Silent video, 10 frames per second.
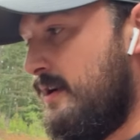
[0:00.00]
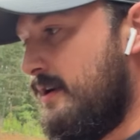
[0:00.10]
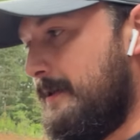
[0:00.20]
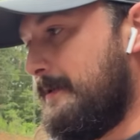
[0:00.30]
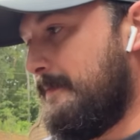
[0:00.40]

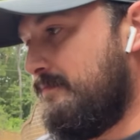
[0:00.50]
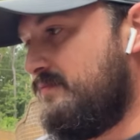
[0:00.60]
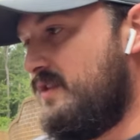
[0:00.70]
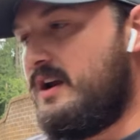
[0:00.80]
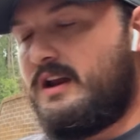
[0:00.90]

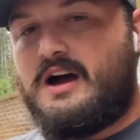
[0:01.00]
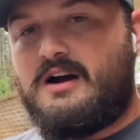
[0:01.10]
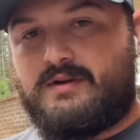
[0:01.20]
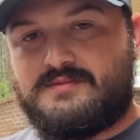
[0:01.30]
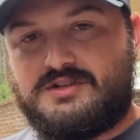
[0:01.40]
Not a lot
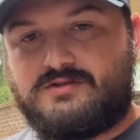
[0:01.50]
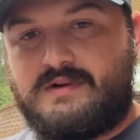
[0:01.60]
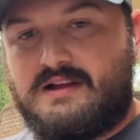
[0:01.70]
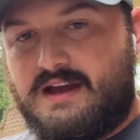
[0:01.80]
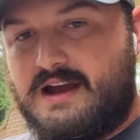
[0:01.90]
when I'm just
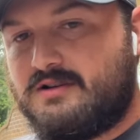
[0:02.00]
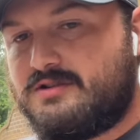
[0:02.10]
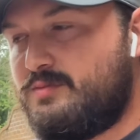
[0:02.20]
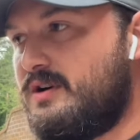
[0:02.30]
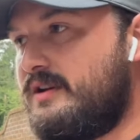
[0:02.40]
around the house,
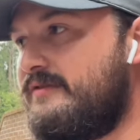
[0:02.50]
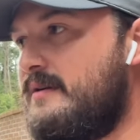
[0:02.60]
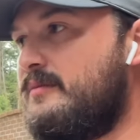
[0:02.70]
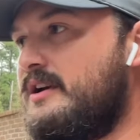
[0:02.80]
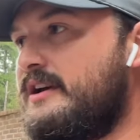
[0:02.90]
but if
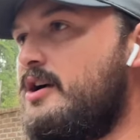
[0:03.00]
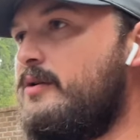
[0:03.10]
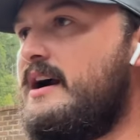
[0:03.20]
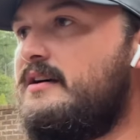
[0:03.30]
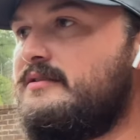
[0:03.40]
I'm going to go
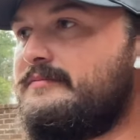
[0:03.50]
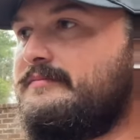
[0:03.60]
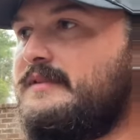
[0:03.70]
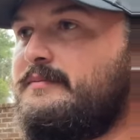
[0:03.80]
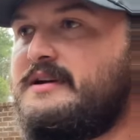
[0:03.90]
out
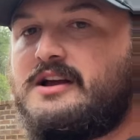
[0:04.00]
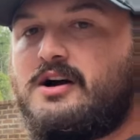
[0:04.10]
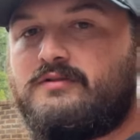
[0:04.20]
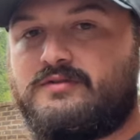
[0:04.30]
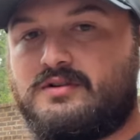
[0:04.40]
and be
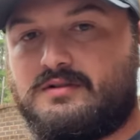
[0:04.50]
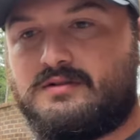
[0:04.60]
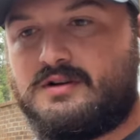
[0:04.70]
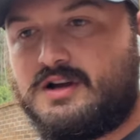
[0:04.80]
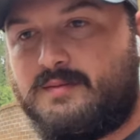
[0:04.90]
gone for
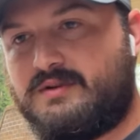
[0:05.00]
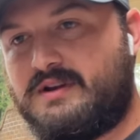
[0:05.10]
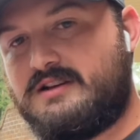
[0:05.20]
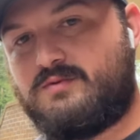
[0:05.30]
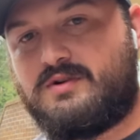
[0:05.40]
a couple
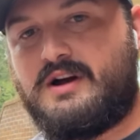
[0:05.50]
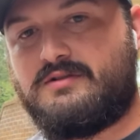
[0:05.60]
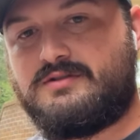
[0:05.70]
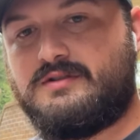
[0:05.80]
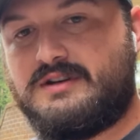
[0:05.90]
days, we'll go
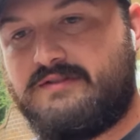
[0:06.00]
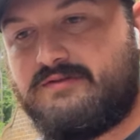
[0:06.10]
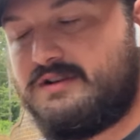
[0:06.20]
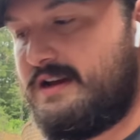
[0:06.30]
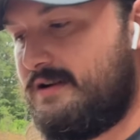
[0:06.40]
to a
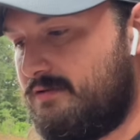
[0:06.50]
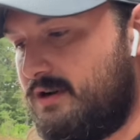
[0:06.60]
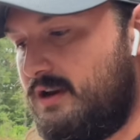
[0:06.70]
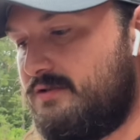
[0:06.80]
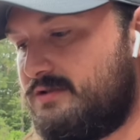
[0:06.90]
different town
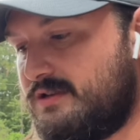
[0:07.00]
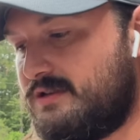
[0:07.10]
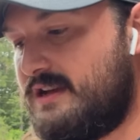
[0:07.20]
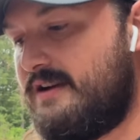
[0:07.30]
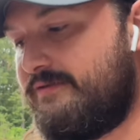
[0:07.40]
close and
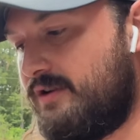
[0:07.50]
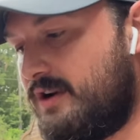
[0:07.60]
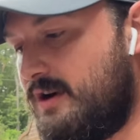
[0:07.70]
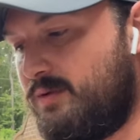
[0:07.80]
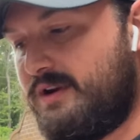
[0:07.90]
stay for a
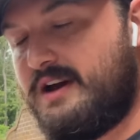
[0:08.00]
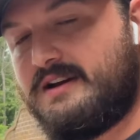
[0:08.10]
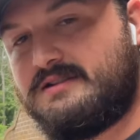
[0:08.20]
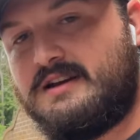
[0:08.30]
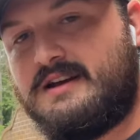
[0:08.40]
couple
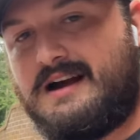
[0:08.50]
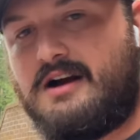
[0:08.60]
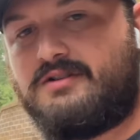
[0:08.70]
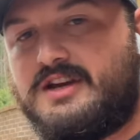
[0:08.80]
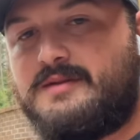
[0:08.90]
days,
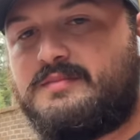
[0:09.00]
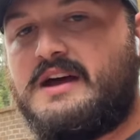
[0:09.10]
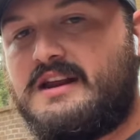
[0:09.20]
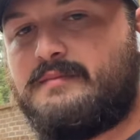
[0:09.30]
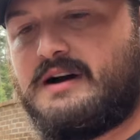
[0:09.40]
I'll keep
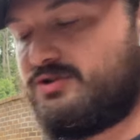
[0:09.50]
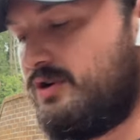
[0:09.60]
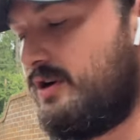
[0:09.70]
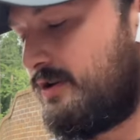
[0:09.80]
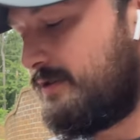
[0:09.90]
that in my truck.